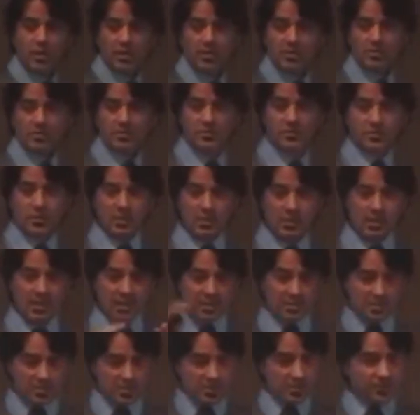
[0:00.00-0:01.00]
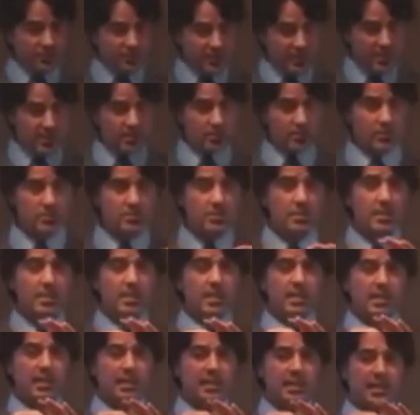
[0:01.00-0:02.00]
water through an electric field,
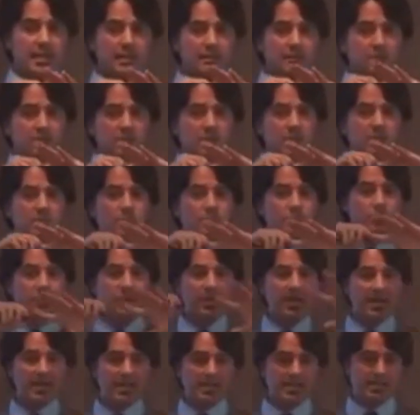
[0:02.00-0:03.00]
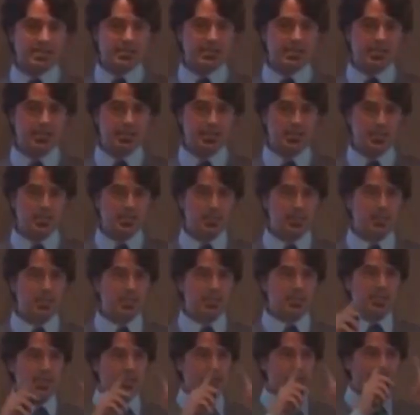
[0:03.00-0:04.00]
it not only breaks
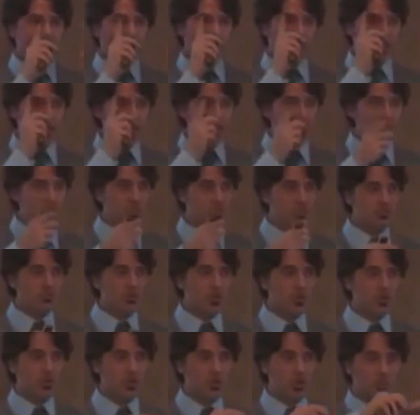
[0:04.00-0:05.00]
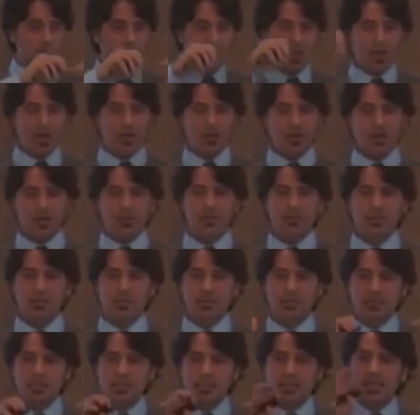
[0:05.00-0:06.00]
that H2O apart
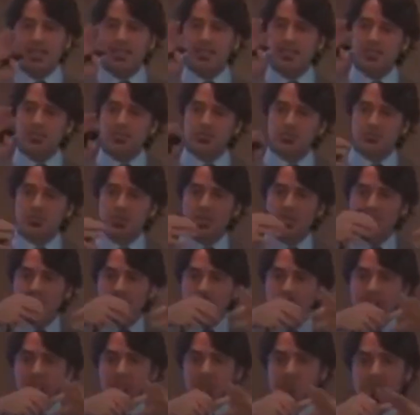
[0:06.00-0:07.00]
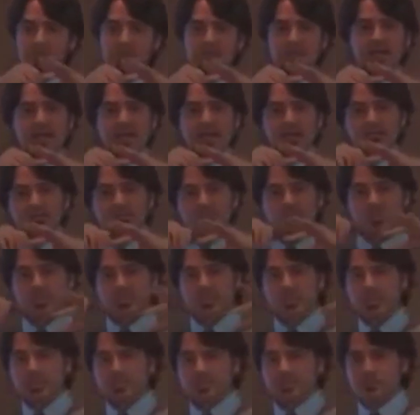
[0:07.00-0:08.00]
and the drug bound to the
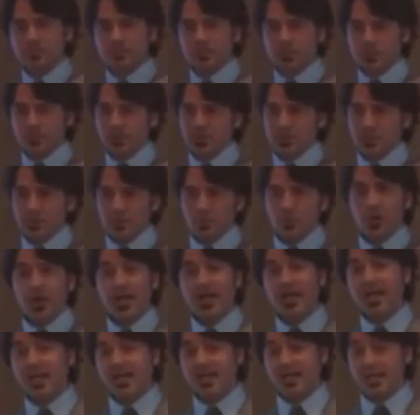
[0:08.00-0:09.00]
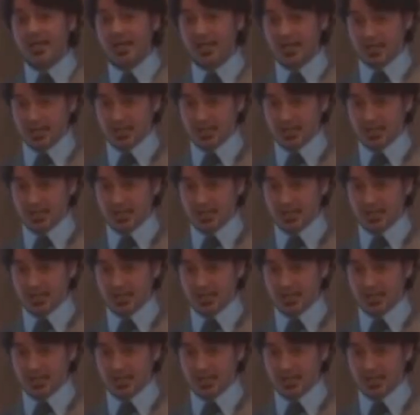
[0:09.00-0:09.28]
hydrogen gets broken away,